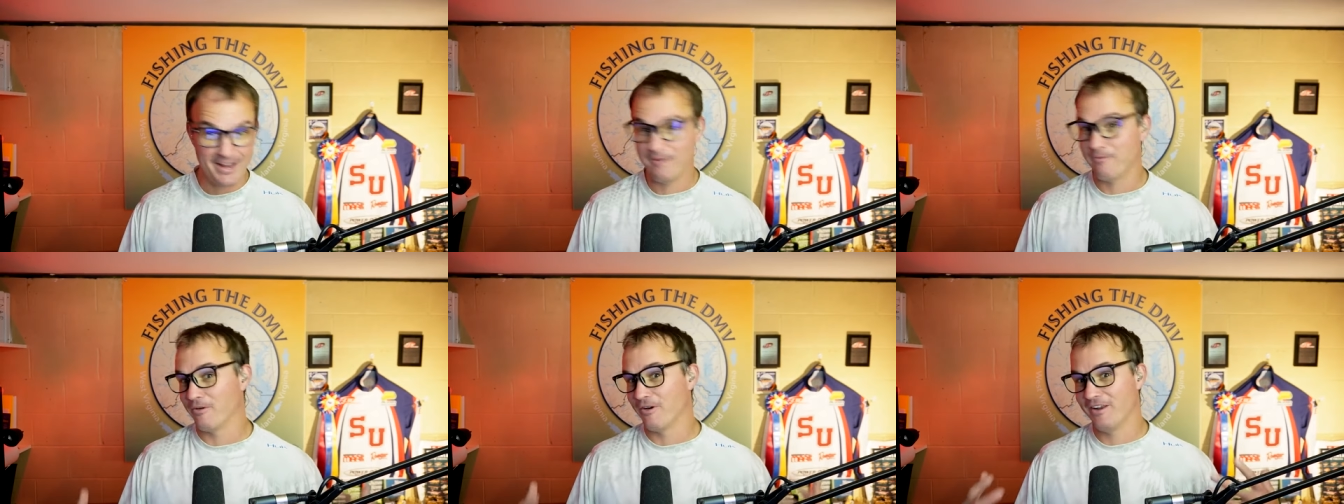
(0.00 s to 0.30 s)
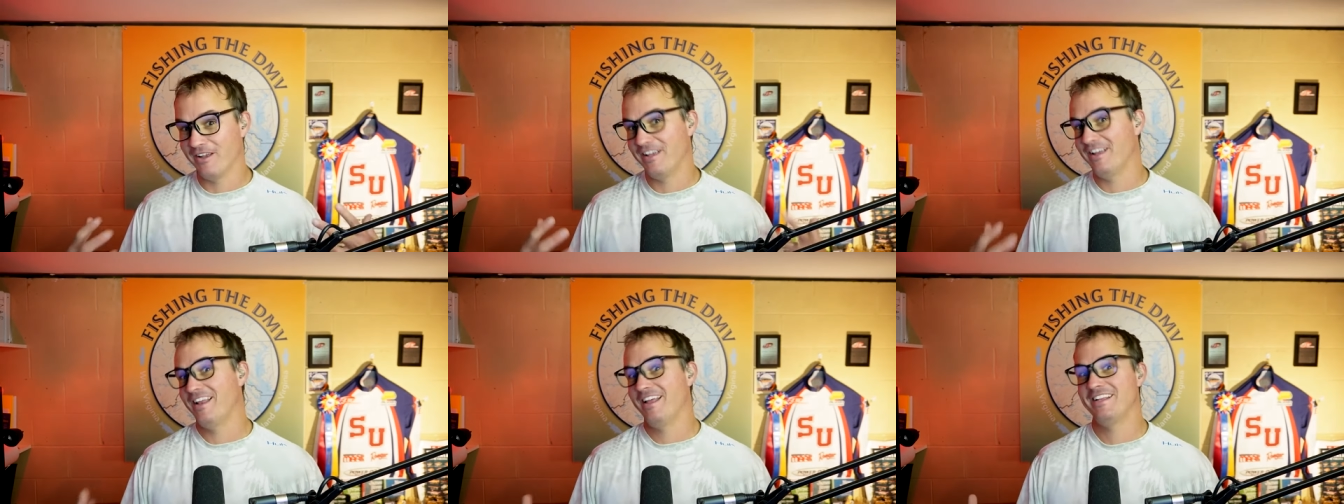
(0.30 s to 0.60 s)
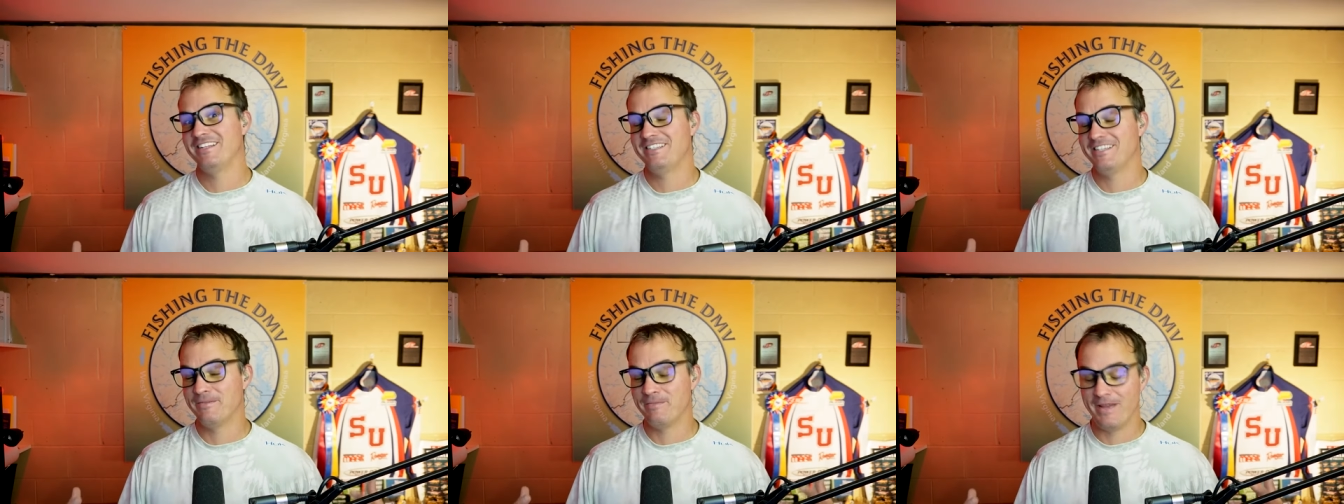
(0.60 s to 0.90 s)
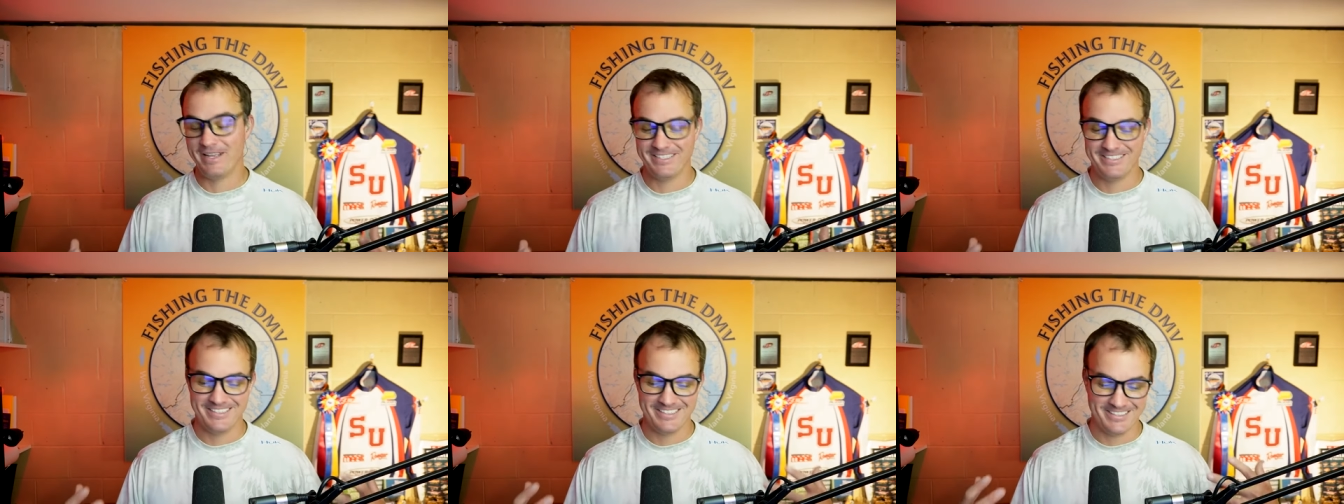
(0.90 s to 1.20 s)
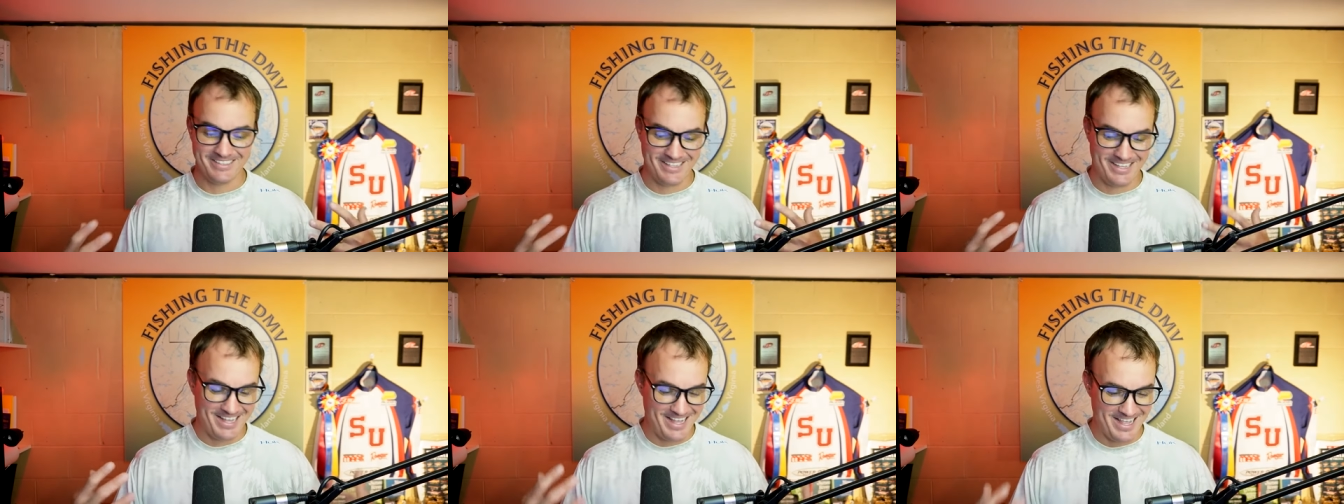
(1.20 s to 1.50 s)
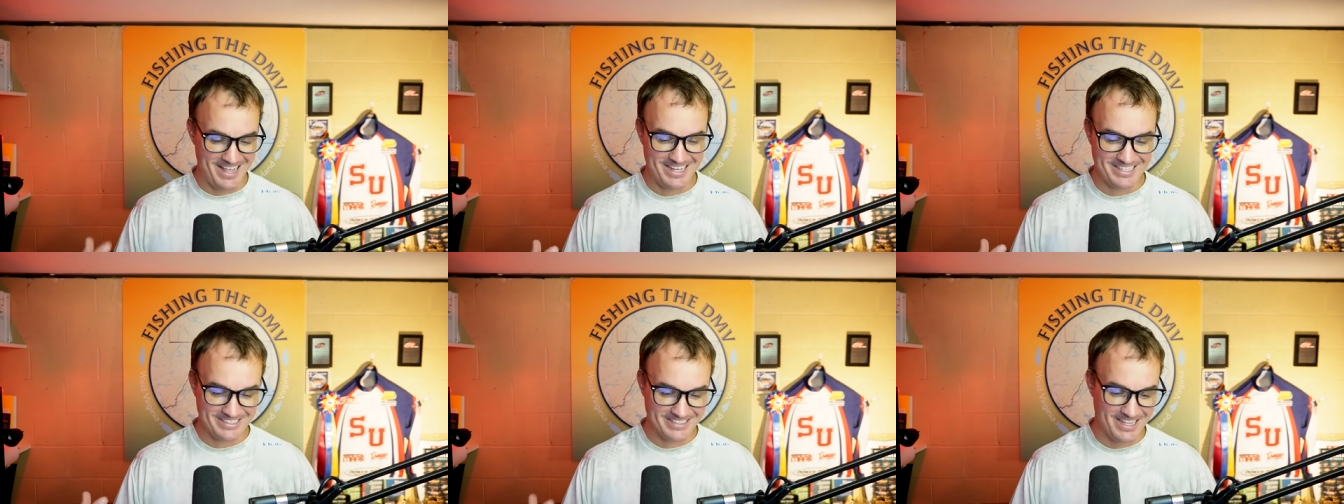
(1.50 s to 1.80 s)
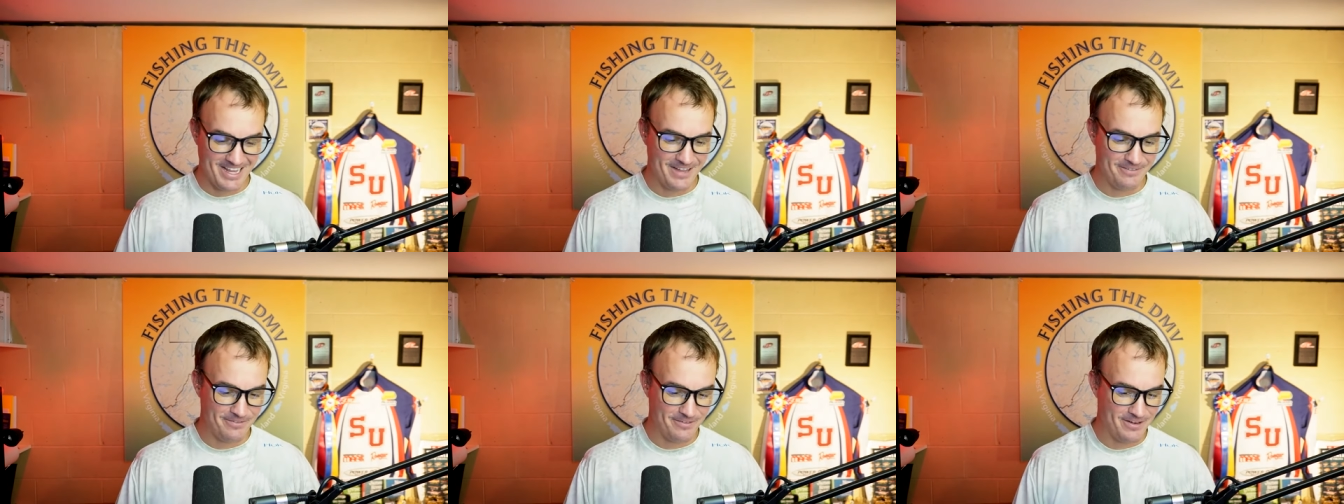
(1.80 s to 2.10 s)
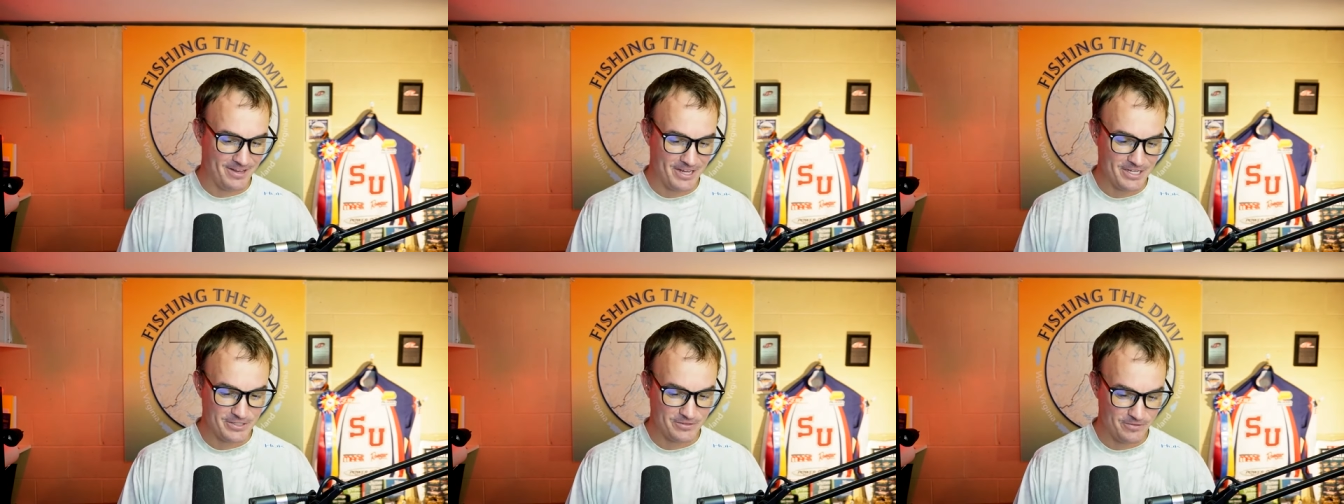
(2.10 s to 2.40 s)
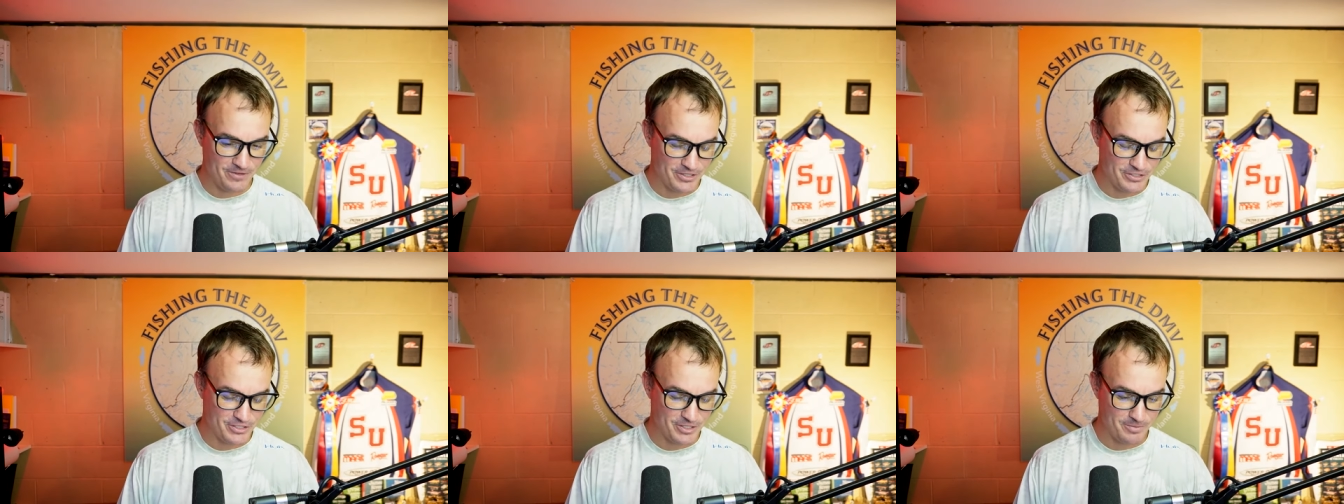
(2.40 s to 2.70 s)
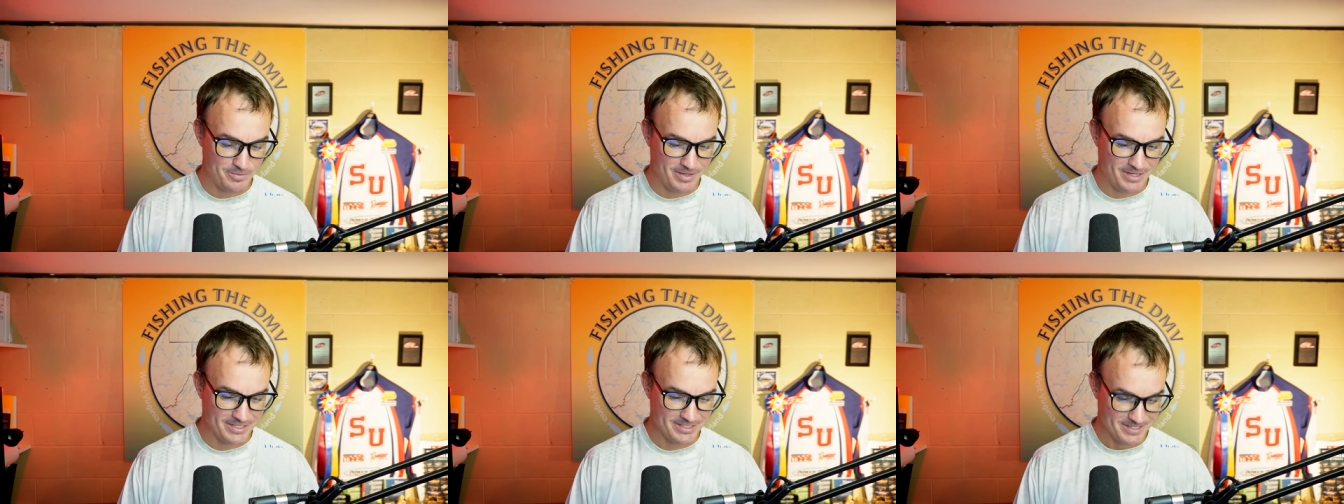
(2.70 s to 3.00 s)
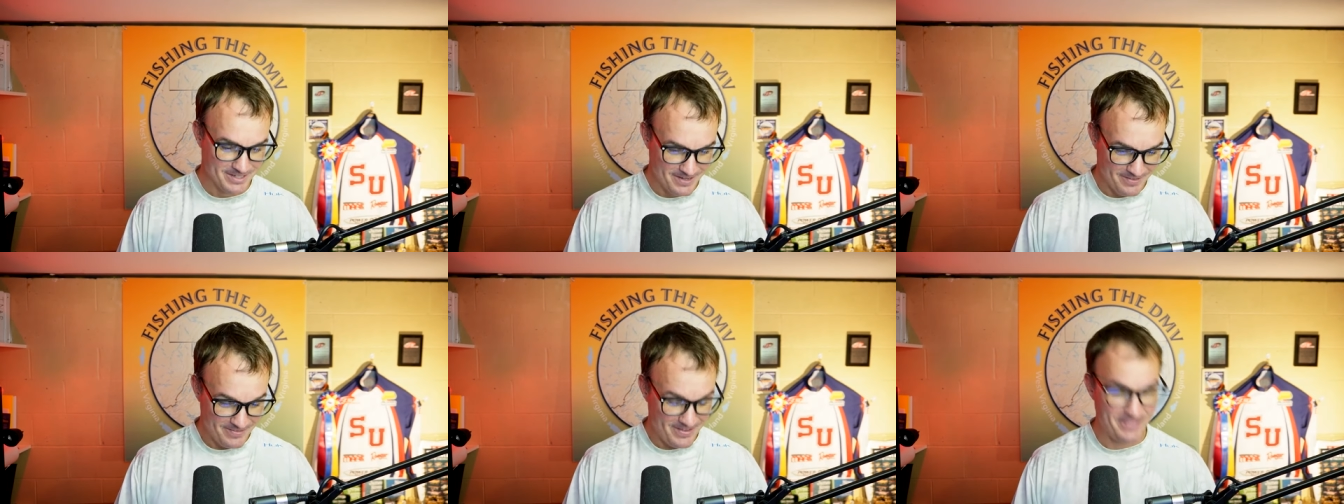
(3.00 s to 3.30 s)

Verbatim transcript: and we're going to get into basically his life and his fishing because,